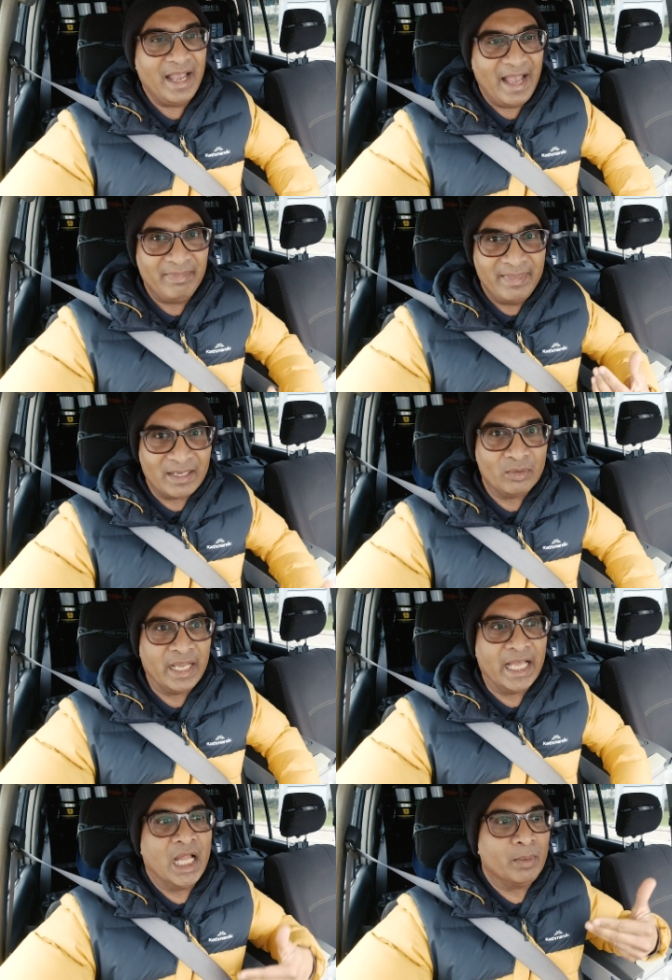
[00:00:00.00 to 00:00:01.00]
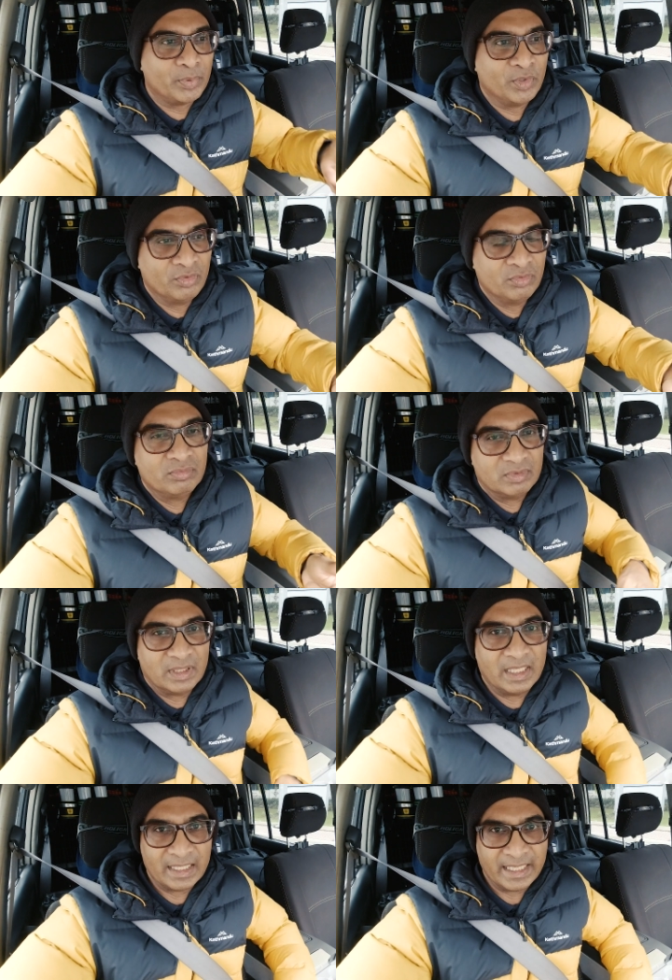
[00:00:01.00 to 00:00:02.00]
and that will help you
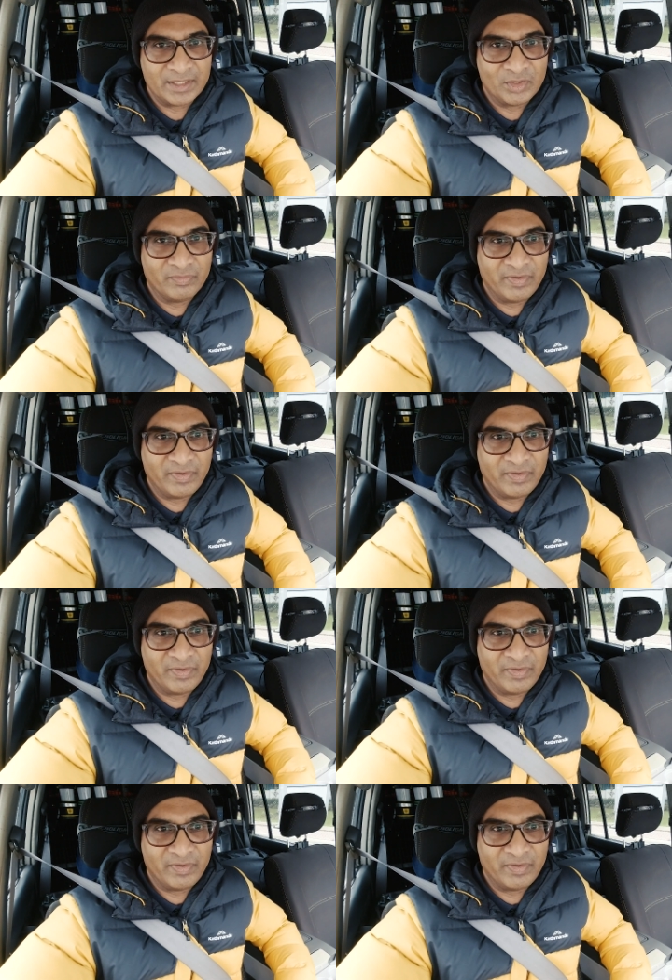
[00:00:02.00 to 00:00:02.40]
get your